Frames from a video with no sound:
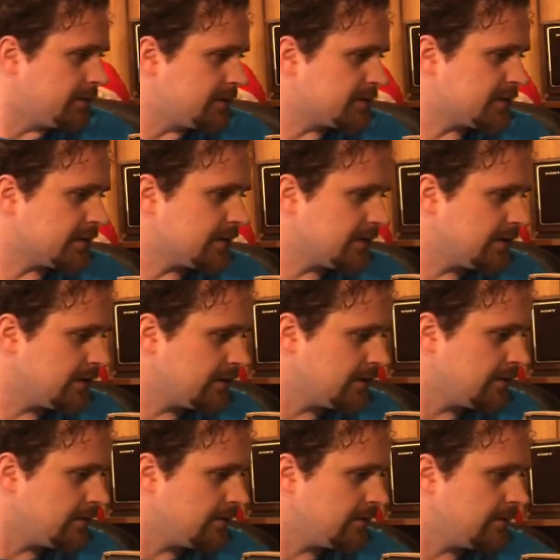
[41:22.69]
There's a
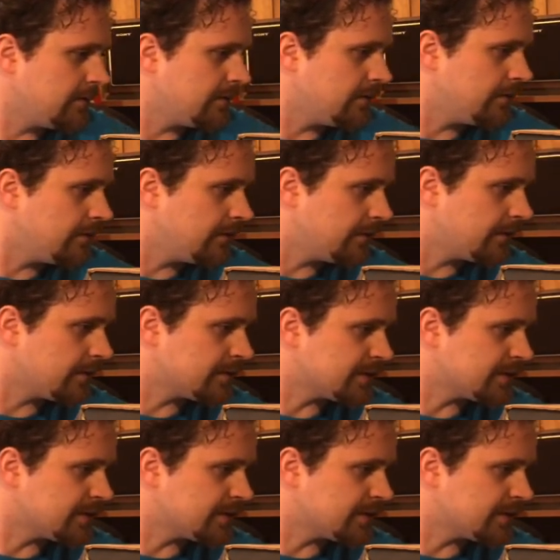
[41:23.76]
there's a